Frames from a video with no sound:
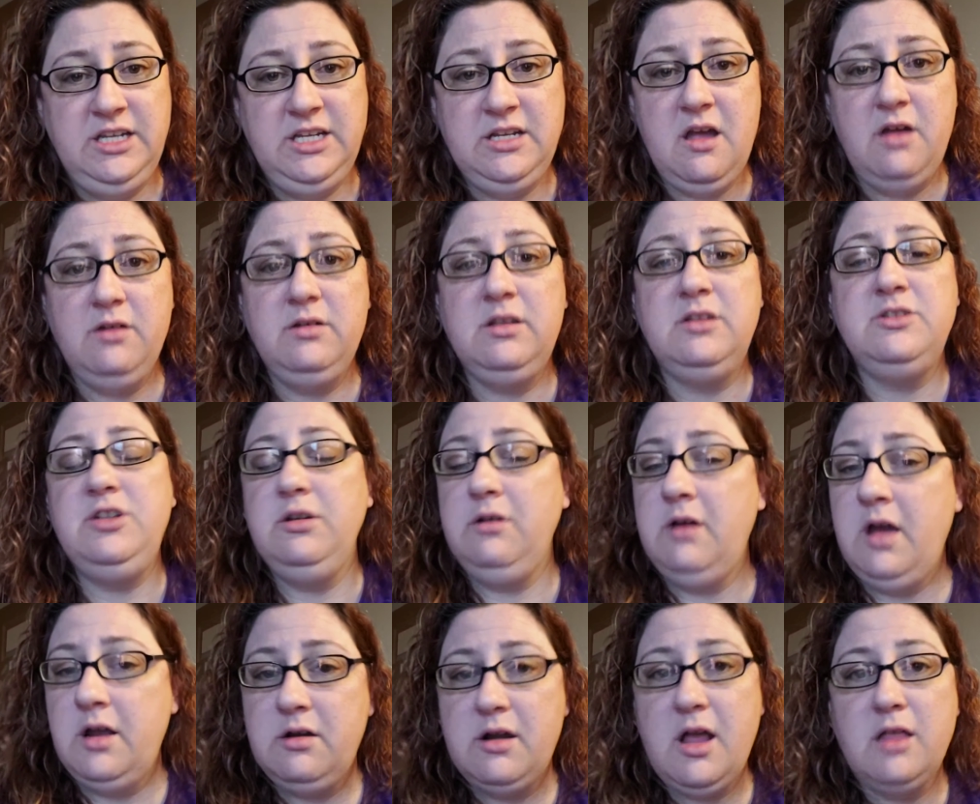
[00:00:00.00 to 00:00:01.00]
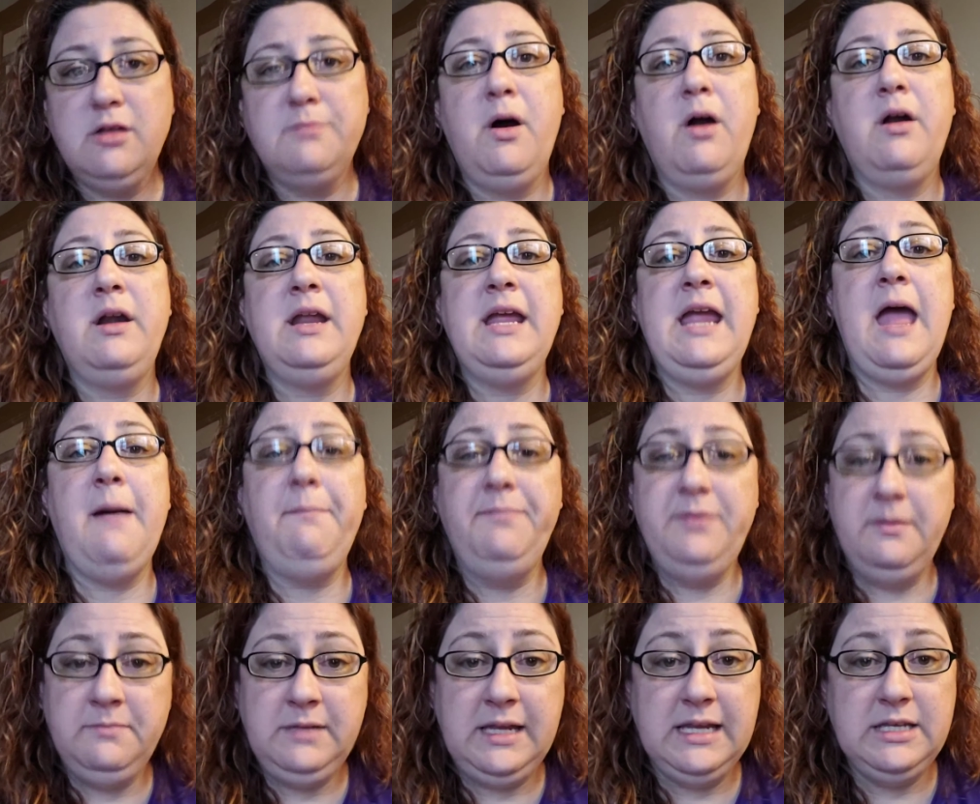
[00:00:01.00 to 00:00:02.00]
You know, the $200 party, help
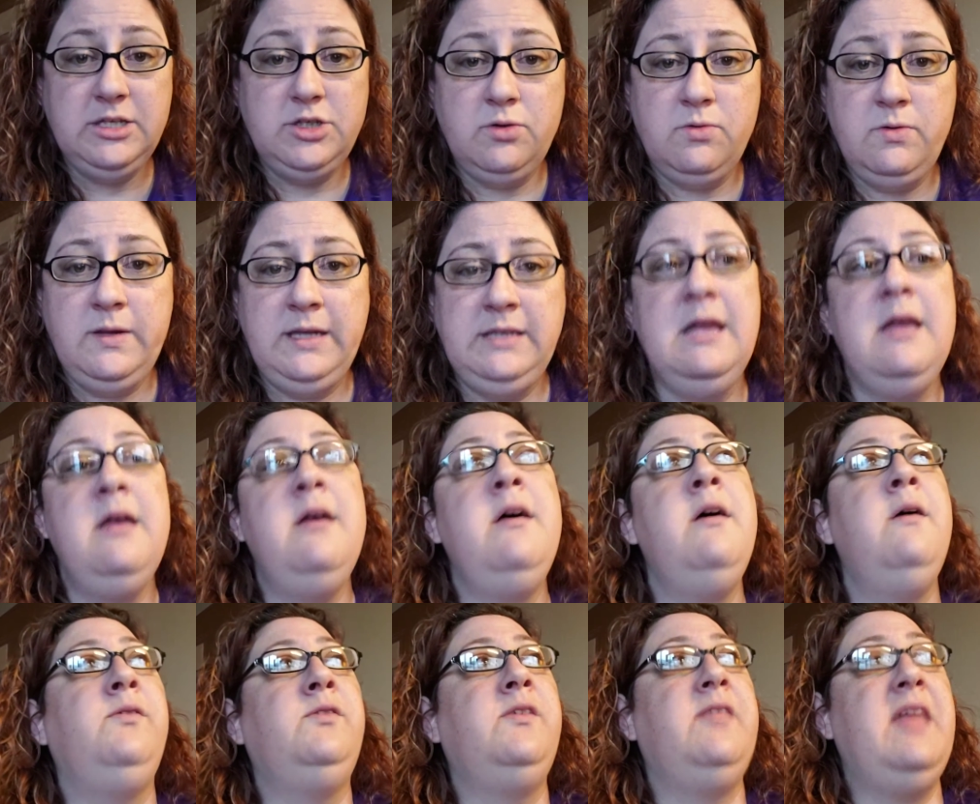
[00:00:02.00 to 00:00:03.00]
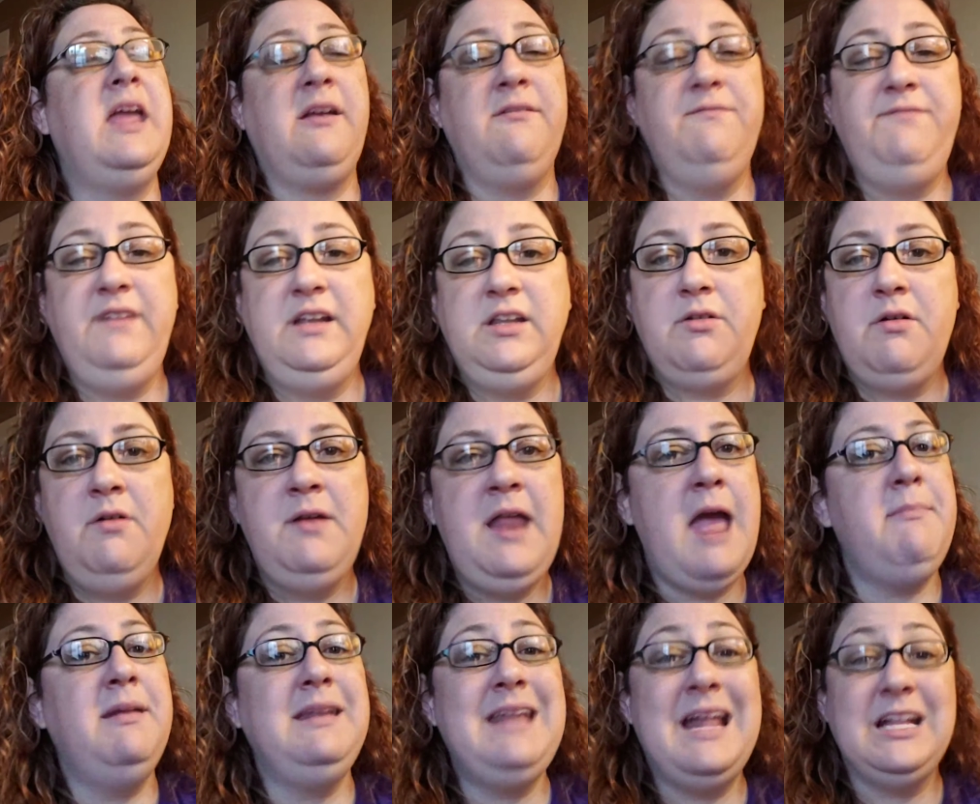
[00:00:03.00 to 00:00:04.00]
them get joined so they can feed their own
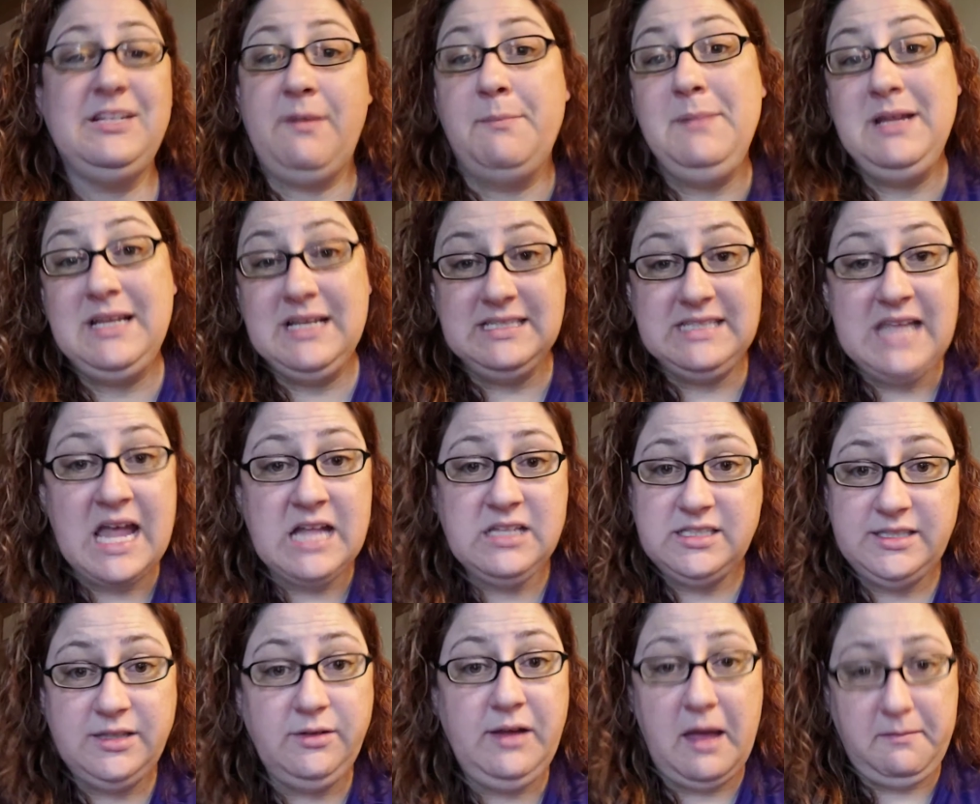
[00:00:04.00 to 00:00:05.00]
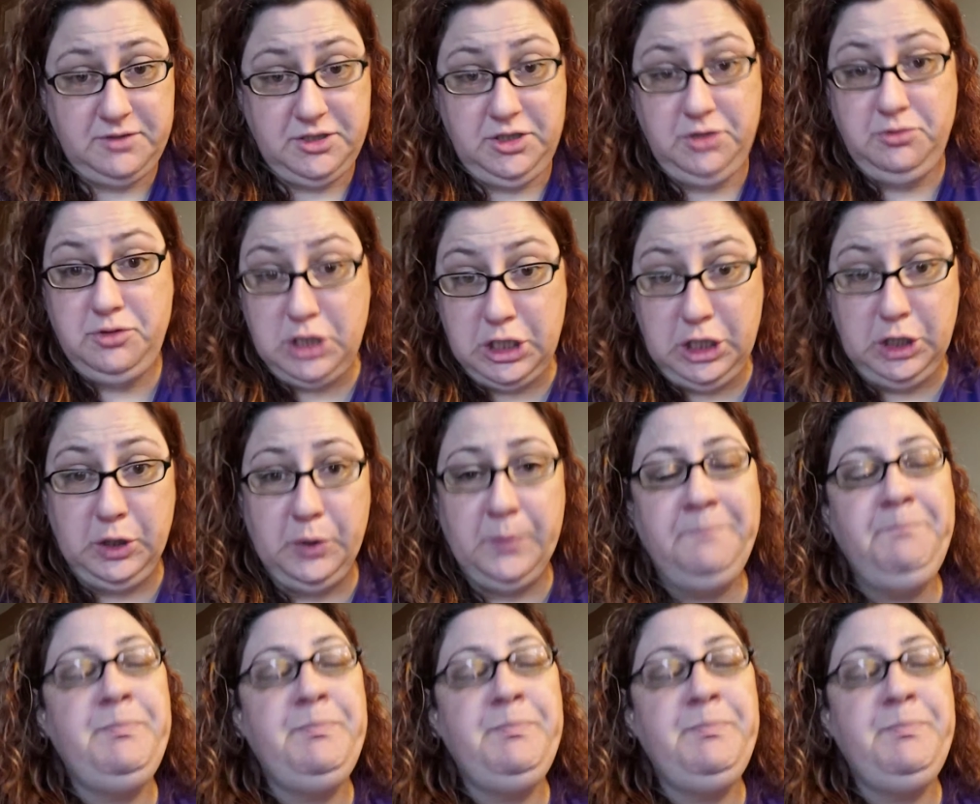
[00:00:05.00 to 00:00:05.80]
habit, that's fine, because that still helps you too.